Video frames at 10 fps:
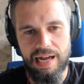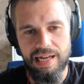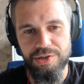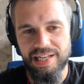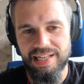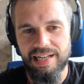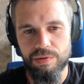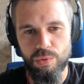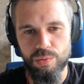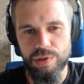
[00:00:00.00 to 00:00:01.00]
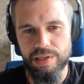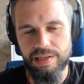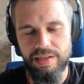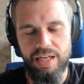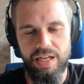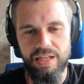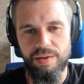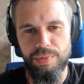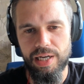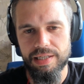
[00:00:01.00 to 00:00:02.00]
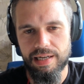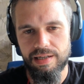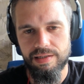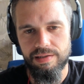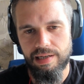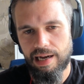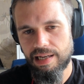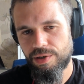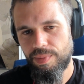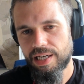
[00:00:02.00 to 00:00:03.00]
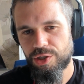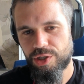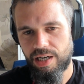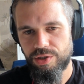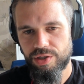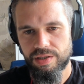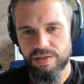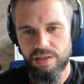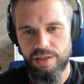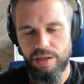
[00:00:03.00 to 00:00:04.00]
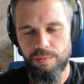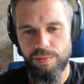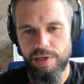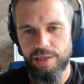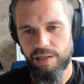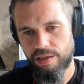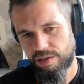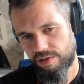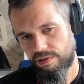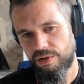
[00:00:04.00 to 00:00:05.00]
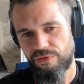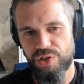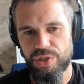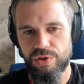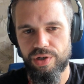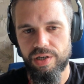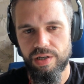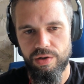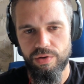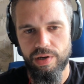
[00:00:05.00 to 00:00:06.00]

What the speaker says: Other than that, what was the other biggest challenge in implementing this first store you